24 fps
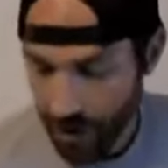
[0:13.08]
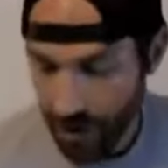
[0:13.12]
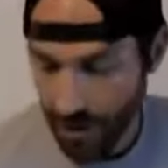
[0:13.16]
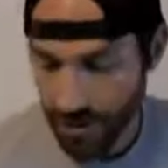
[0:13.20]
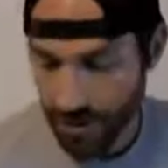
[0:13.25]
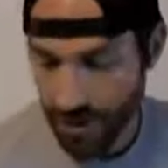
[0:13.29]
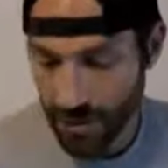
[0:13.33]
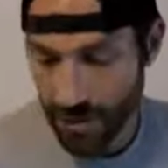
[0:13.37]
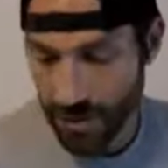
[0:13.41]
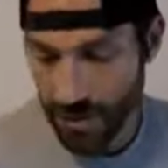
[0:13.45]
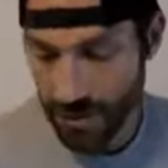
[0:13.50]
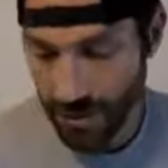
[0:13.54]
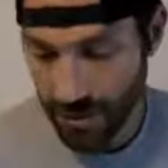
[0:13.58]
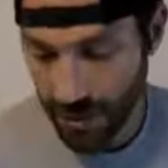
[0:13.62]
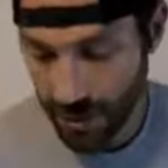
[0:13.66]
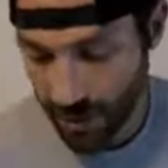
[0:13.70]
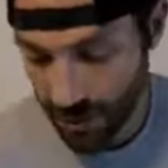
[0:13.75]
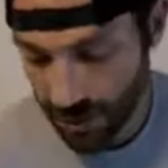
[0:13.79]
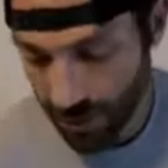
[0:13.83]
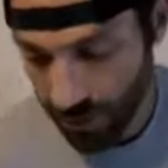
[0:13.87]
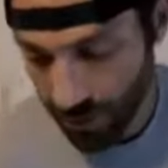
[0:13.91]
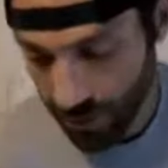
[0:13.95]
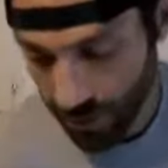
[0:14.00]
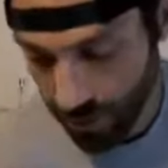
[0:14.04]
And so,
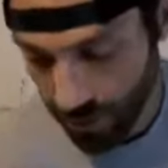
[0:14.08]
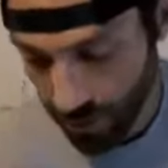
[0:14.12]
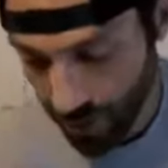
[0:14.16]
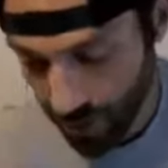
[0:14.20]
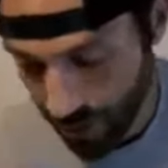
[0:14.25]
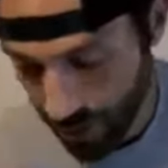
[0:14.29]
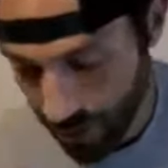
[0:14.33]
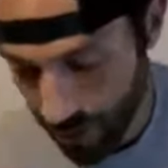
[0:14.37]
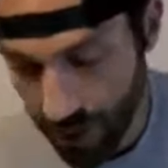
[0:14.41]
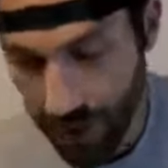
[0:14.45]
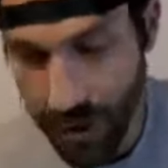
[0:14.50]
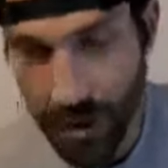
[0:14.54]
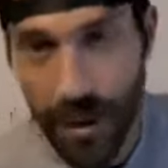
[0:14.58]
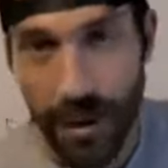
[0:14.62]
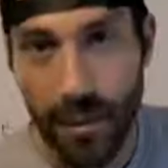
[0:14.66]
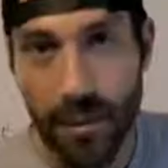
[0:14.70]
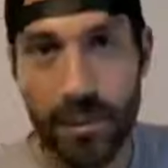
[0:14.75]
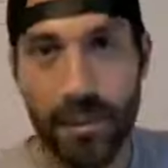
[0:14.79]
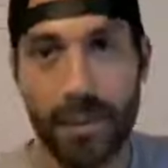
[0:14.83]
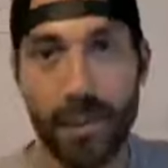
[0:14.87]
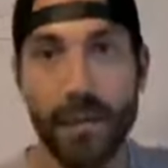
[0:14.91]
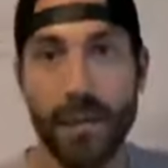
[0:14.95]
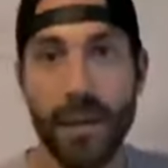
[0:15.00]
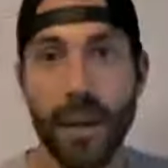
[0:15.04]
here I
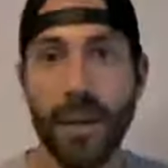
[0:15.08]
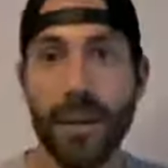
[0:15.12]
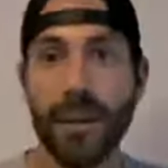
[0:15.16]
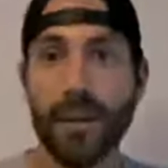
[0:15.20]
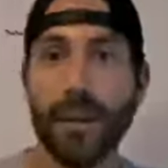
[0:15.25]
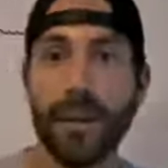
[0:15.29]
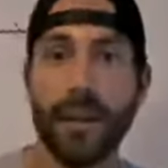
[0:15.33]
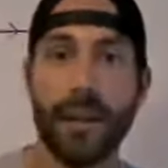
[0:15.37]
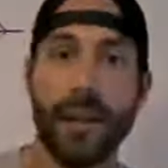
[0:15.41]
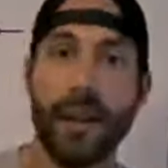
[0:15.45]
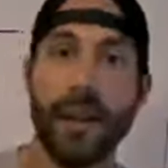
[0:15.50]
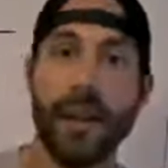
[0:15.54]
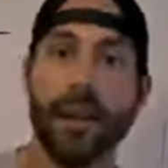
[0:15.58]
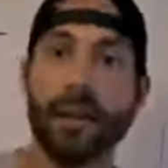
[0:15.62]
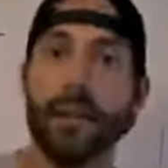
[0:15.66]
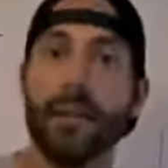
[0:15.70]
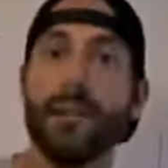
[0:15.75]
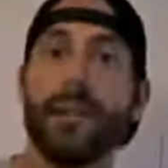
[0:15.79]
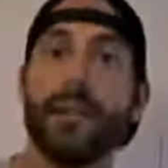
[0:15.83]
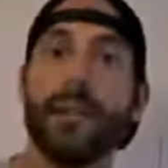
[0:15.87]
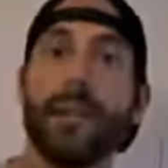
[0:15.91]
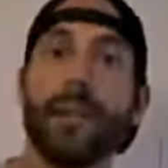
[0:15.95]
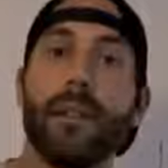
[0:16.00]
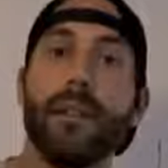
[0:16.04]
am, my head in the
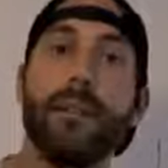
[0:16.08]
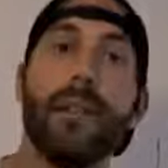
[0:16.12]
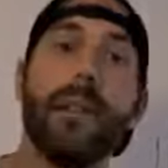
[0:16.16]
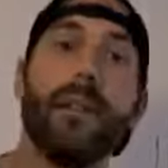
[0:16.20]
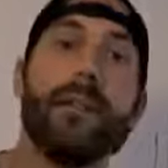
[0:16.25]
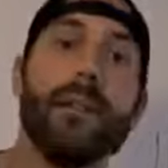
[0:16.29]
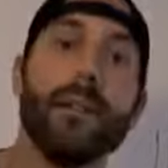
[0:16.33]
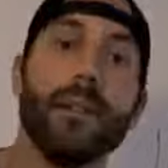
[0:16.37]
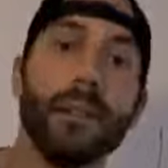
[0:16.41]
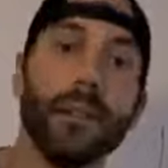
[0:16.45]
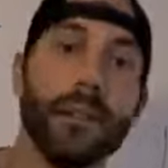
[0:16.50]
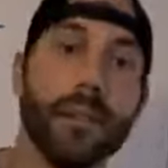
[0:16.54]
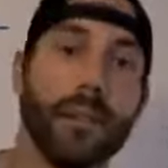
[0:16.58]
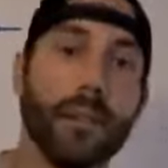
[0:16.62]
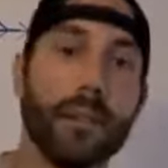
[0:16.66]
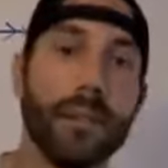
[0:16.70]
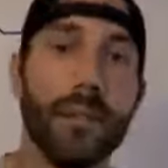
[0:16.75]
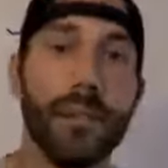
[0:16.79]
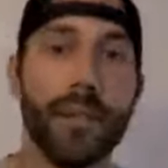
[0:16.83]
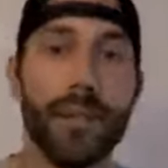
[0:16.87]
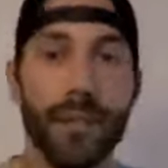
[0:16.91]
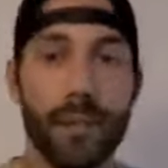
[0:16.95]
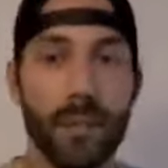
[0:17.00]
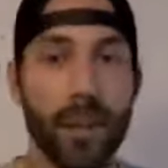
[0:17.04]
clouds, thinking about
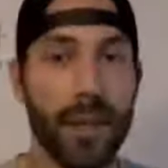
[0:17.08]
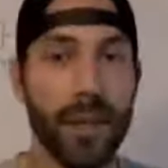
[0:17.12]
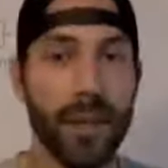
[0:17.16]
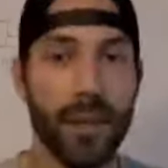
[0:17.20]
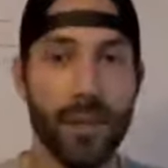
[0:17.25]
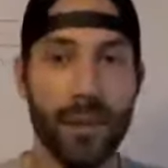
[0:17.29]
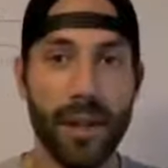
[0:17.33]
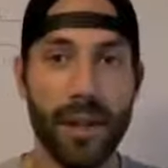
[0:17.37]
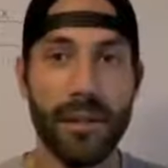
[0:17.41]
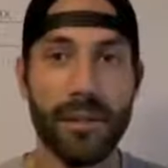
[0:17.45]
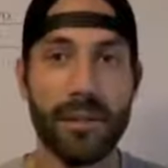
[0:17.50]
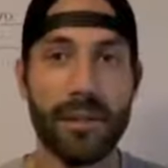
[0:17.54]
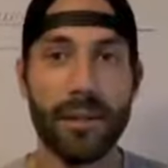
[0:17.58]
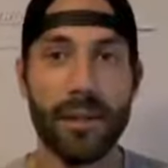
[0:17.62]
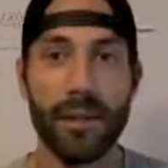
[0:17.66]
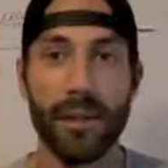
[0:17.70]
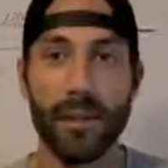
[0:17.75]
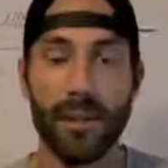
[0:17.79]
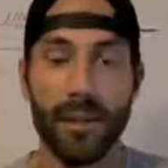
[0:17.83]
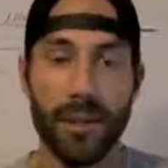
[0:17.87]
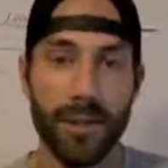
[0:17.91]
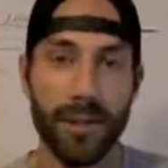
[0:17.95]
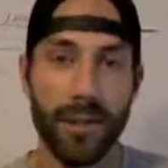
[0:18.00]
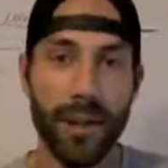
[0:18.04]
relativity and space travel and
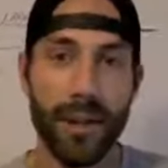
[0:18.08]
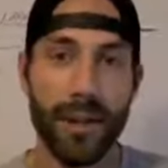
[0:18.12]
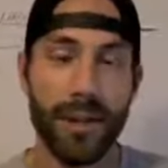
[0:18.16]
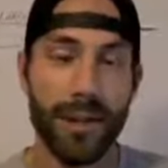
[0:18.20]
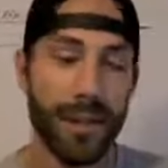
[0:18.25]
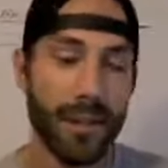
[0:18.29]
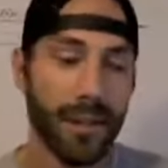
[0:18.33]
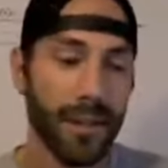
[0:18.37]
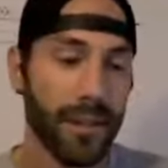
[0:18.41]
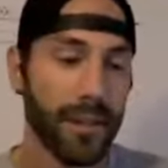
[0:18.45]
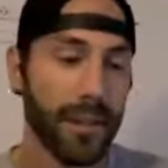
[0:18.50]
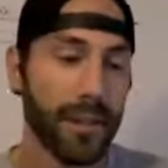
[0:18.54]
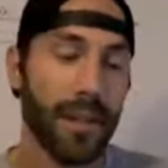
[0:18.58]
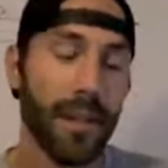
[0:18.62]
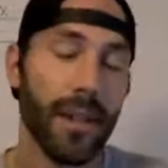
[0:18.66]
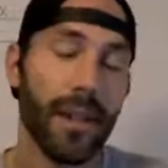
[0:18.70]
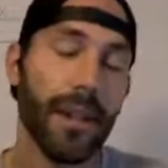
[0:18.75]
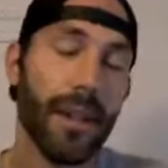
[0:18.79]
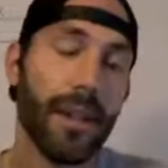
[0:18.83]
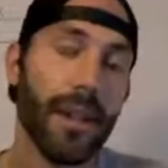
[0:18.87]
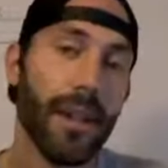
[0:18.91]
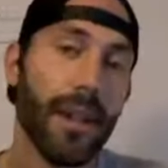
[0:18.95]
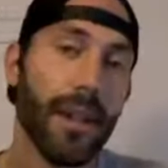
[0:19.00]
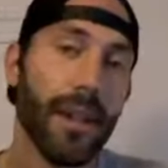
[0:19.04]
all this craziness.
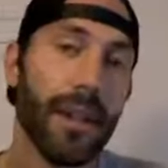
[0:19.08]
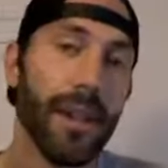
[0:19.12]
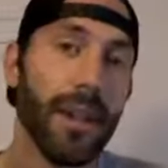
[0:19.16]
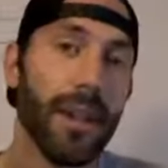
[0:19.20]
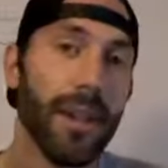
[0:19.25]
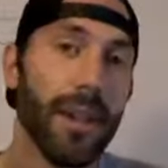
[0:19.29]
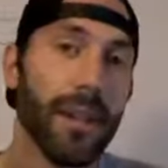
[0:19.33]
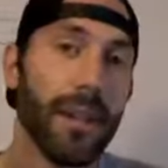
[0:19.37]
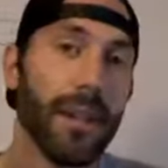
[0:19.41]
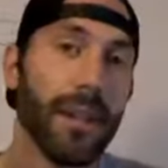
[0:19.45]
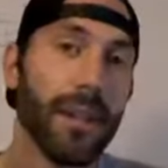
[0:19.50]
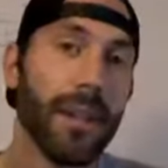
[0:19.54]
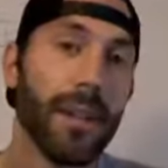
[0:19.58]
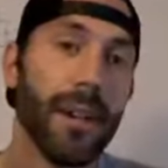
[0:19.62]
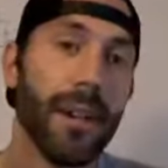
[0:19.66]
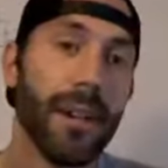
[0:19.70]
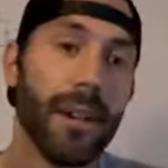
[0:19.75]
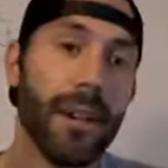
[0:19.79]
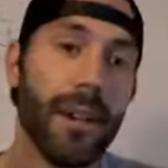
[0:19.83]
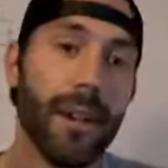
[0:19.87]
And